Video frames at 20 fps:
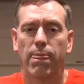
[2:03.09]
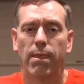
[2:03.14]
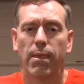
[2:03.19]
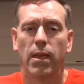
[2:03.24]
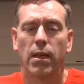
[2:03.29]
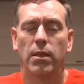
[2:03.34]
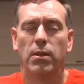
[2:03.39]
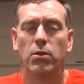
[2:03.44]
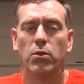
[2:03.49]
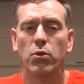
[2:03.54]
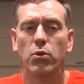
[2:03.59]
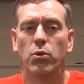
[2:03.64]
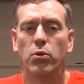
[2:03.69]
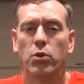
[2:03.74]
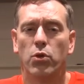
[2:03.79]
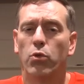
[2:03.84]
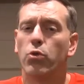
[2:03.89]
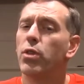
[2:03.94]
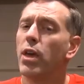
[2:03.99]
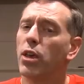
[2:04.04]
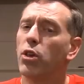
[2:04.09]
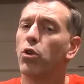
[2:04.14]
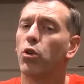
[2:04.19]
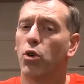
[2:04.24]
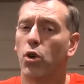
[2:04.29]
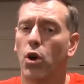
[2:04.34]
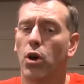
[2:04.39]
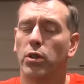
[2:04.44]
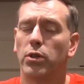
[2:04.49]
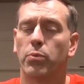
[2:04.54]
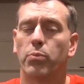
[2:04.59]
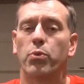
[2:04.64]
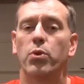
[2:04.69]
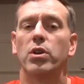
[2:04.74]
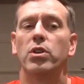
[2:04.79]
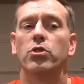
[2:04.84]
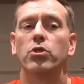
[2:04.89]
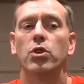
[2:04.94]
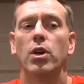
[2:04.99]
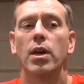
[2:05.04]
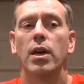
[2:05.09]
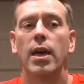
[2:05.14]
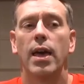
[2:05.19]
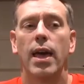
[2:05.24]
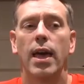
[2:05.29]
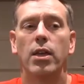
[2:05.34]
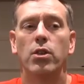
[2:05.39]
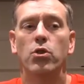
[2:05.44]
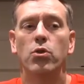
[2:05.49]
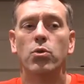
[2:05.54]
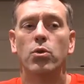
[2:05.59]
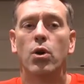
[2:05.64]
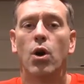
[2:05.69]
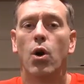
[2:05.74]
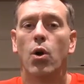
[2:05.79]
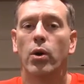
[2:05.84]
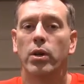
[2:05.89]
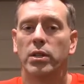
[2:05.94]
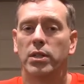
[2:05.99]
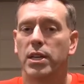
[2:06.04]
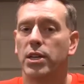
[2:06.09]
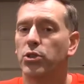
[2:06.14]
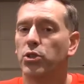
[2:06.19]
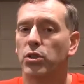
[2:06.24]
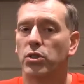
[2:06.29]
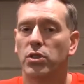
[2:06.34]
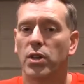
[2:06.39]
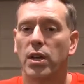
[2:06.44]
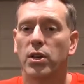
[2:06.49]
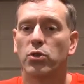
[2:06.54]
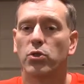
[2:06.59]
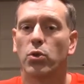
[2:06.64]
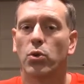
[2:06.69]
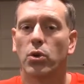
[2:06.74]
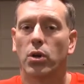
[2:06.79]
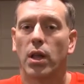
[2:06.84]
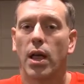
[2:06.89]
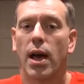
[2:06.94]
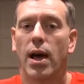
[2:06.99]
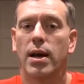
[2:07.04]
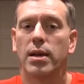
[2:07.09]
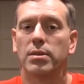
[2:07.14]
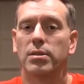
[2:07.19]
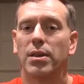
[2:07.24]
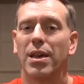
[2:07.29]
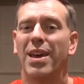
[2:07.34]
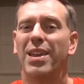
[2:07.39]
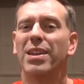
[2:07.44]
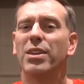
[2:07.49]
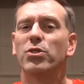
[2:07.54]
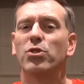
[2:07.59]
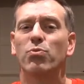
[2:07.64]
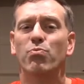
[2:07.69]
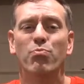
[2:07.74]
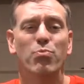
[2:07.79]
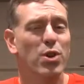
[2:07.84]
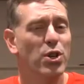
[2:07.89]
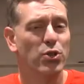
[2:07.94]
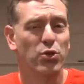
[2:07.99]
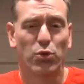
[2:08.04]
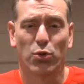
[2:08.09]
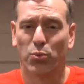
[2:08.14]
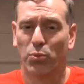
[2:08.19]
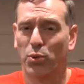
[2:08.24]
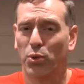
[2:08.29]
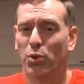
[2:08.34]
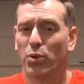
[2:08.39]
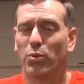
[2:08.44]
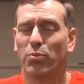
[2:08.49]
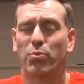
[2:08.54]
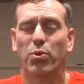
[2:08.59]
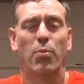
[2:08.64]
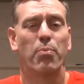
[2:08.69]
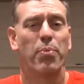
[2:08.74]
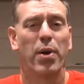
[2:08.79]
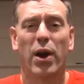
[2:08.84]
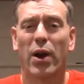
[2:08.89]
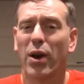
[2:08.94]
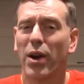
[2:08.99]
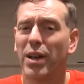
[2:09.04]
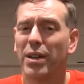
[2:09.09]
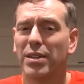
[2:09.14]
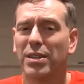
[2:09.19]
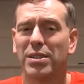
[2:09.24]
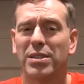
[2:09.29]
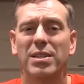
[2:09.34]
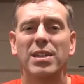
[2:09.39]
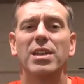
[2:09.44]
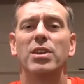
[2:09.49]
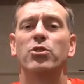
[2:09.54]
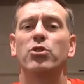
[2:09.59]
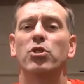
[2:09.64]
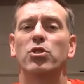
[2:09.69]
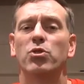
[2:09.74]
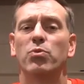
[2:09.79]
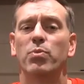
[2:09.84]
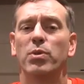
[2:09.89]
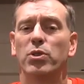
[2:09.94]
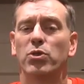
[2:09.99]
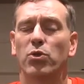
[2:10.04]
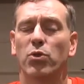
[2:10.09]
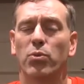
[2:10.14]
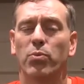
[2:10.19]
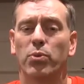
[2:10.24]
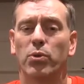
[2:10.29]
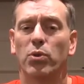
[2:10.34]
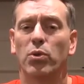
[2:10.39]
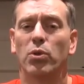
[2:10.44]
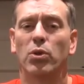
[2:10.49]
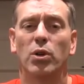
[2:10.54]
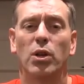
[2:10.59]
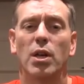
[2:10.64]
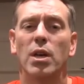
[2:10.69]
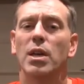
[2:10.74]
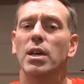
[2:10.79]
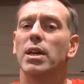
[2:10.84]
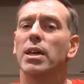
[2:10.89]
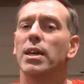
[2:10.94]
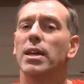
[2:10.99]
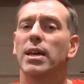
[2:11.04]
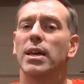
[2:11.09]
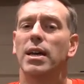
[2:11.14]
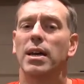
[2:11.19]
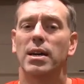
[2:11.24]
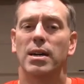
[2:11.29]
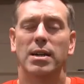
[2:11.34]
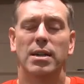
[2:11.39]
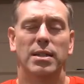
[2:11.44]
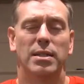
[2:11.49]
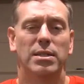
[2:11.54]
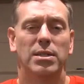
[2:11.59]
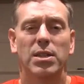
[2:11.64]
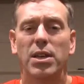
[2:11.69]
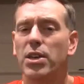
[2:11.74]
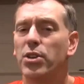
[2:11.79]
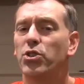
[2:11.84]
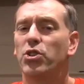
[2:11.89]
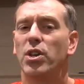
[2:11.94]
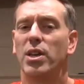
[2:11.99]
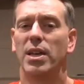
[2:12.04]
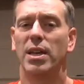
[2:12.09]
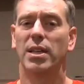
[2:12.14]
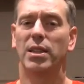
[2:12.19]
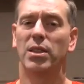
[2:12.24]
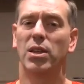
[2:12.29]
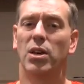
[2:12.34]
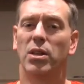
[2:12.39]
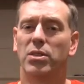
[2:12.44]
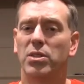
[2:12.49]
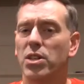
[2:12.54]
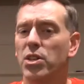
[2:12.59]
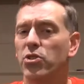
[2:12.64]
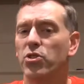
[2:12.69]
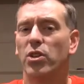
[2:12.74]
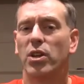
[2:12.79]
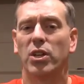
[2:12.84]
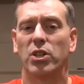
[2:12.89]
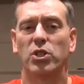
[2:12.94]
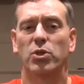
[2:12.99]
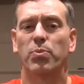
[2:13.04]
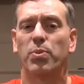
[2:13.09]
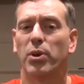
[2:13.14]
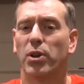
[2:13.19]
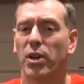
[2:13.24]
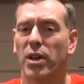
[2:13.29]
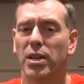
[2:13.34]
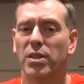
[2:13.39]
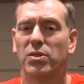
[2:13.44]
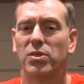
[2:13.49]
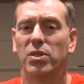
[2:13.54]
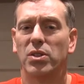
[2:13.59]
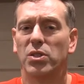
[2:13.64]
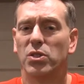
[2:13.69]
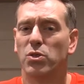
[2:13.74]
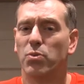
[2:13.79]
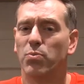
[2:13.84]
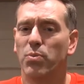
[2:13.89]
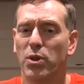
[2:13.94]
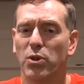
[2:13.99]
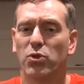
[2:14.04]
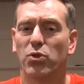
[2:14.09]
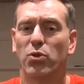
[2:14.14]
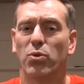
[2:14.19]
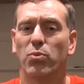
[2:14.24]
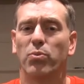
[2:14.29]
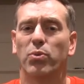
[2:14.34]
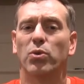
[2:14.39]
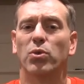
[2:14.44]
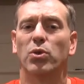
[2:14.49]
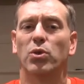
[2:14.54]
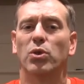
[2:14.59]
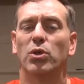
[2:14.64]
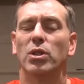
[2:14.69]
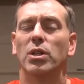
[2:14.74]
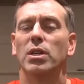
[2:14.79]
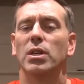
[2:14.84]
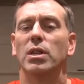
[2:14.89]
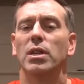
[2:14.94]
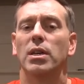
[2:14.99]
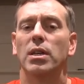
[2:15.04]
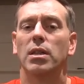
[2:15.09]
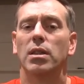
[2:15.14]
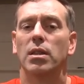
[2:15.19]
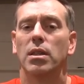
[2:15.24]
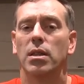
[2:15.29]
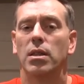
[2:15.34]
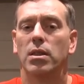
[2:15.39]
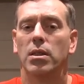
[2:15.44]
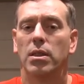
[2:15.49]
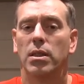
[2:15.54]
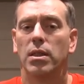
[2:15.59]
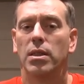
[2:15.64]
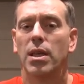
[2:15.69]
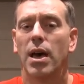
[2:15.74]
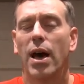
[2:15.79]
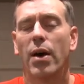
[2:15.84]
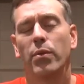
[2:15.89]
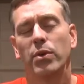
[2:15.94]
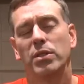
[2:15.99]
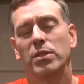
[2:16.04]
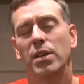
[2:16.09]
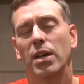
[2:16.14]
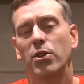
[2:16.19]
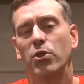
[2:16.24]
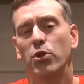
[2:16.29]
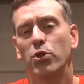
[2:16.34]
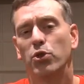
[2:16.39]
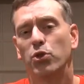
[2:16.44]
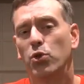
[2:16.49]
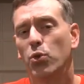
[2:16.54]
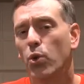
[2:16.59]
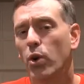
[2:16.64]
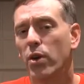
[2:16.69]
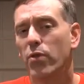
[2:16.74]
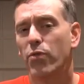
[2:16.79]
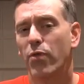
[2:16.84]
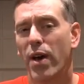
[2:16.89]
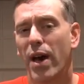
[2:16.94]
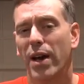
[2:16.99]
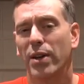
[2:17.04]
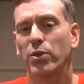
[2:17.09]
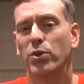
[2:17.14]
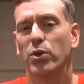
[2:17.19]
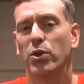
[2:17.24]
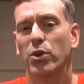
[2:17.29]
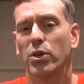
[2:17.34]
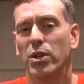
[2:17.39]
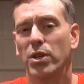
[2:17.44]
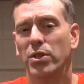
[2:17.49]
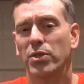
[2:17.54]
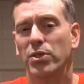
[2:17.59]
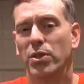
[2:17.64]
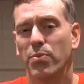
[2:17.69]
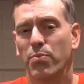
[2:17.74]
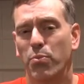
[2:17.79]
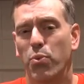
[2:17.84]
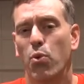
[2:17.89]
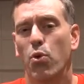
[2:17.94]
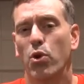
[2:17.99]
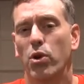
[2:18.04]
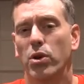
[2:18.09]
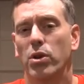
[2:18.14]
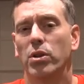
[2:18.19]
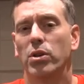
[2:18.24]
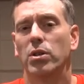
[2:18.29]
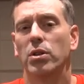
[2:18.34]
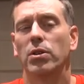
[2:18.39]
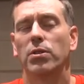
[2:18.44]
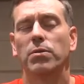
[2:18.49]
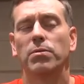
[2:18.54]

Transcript: and you think you're called to preach and you go and teach a Sunday school class and it's miserable, preparing to teach is miserable, the teaching experience is miserable, I would say your joy factor is important.